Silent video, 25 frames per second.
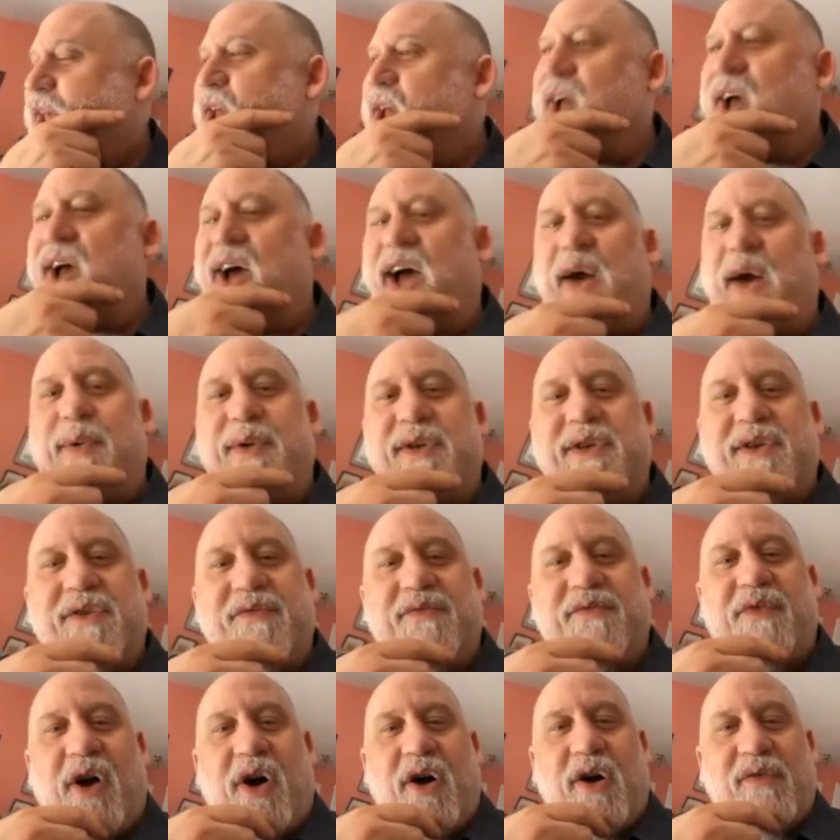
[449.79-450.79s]
I was
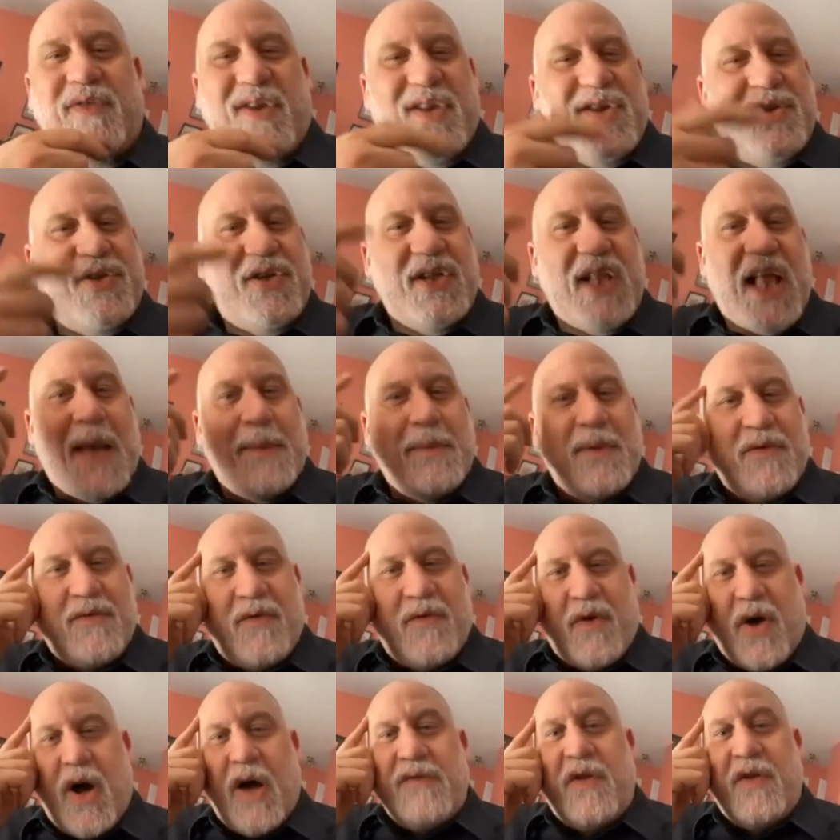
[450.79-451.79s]
involved and still am
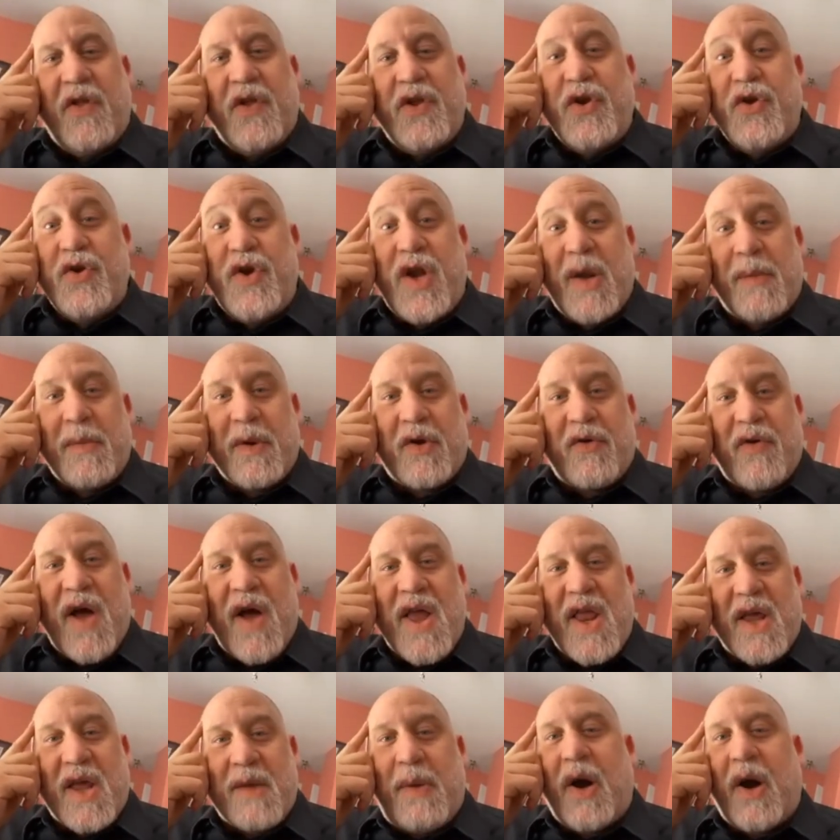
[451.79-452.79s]
involved in the New
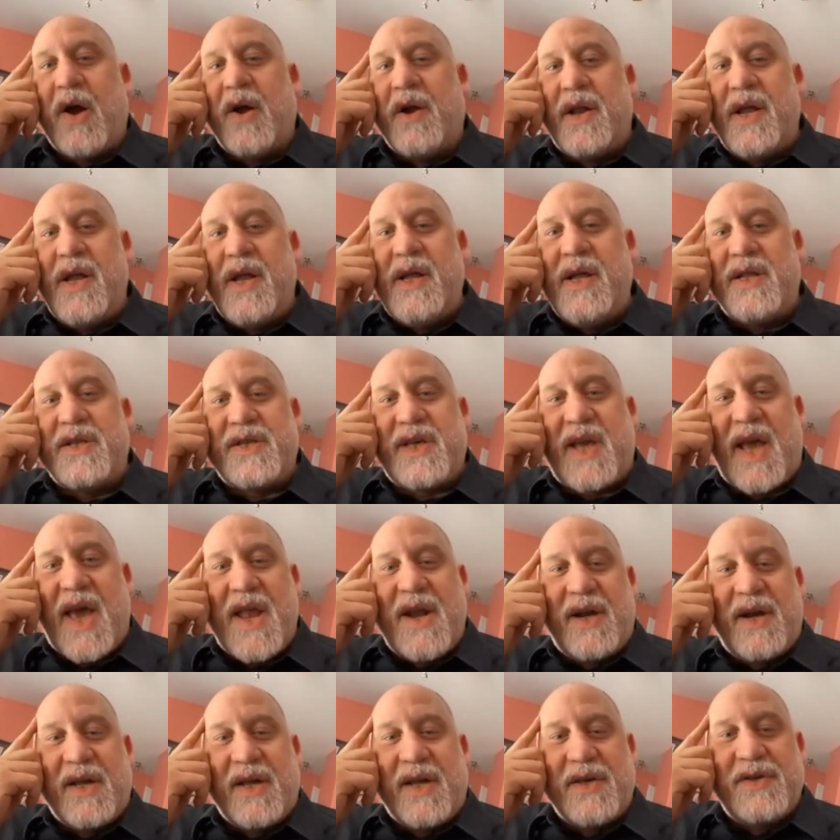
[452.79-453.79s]
Democratic Party. It's
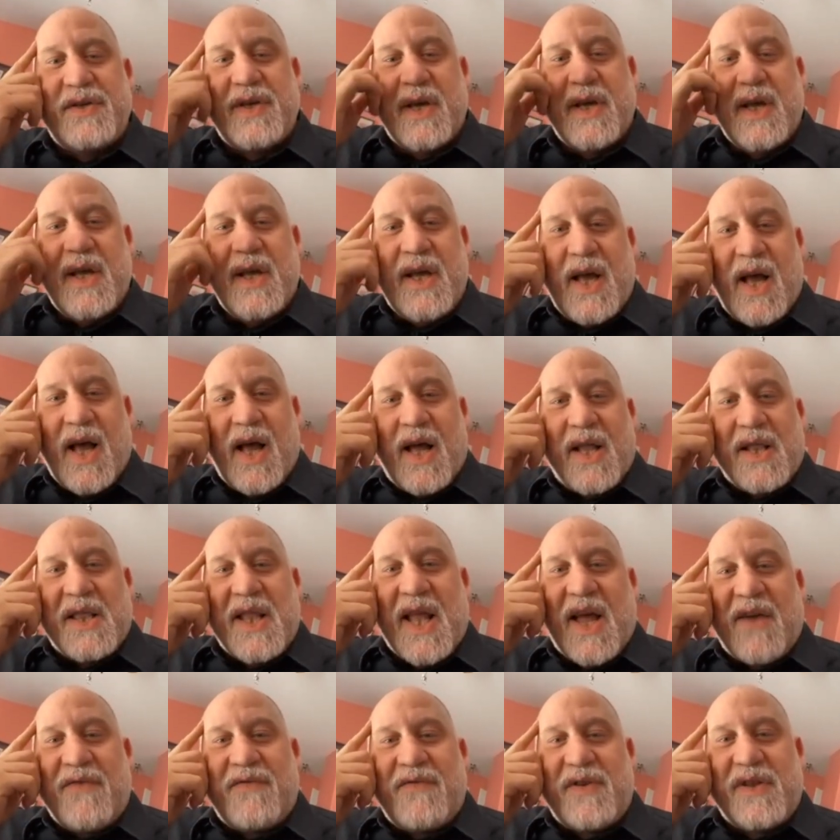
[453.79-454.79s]
Canada's
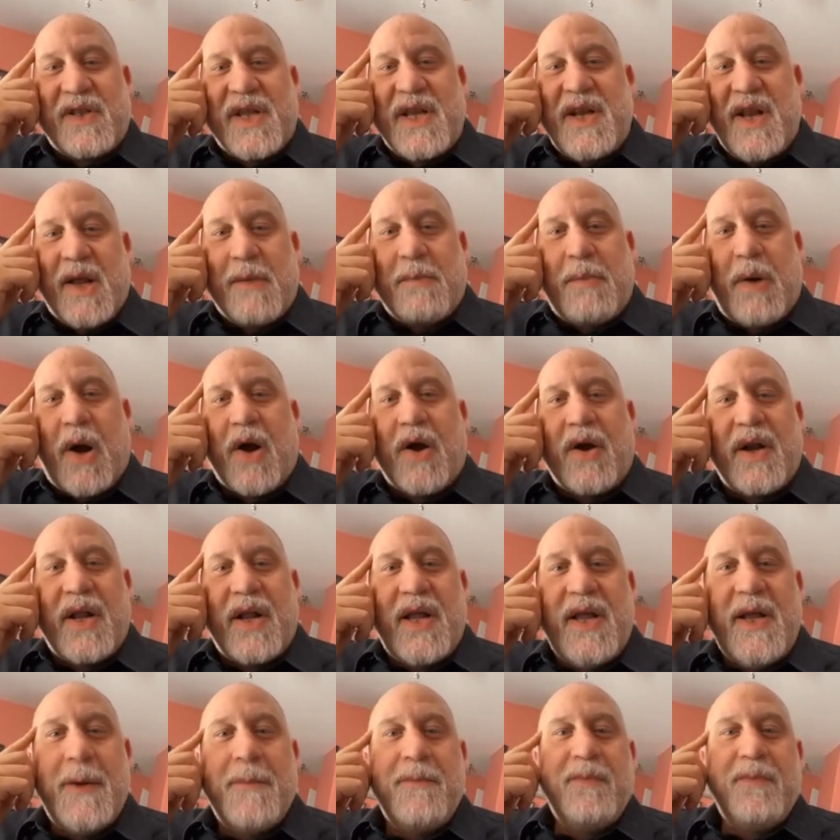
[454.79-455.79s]
left-leaning
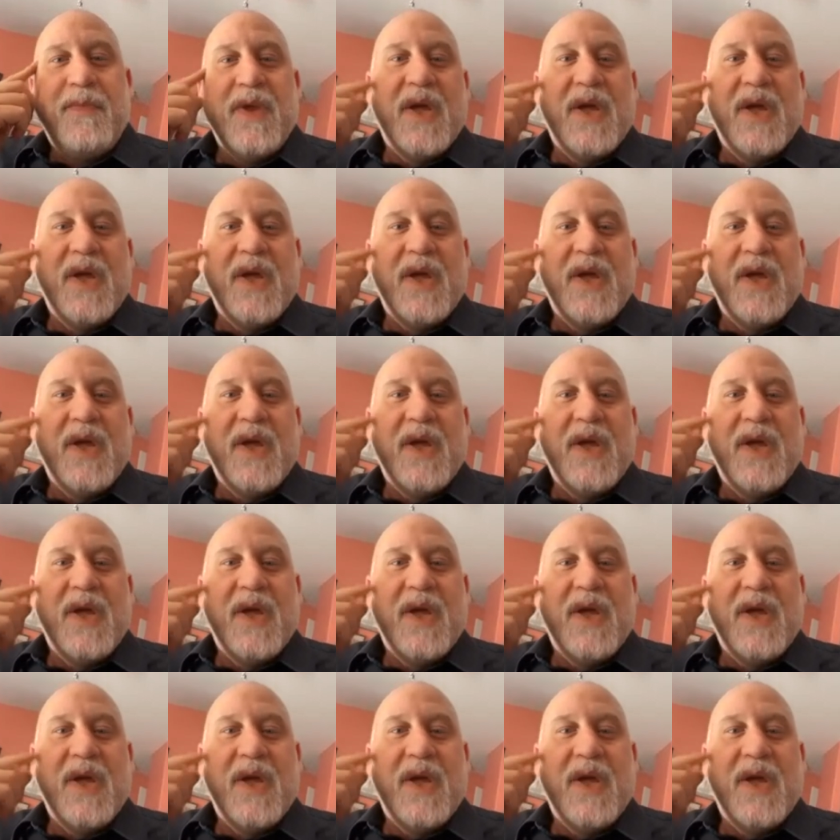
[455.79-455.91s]
party.